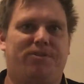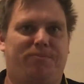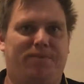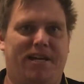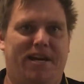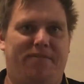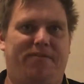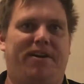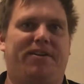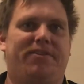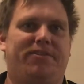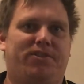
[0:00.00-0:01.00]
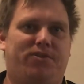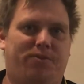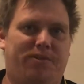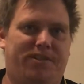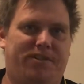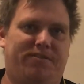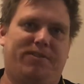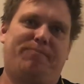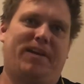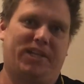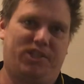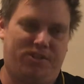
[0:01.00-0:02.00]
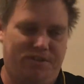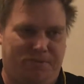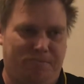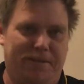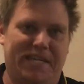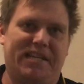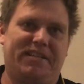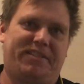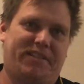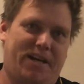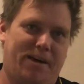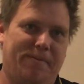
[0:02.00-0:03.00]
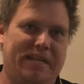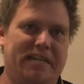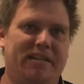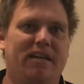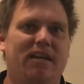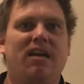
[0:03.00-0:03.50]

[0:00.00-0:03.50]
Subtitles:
or we have other sorts of dimensional beings coming.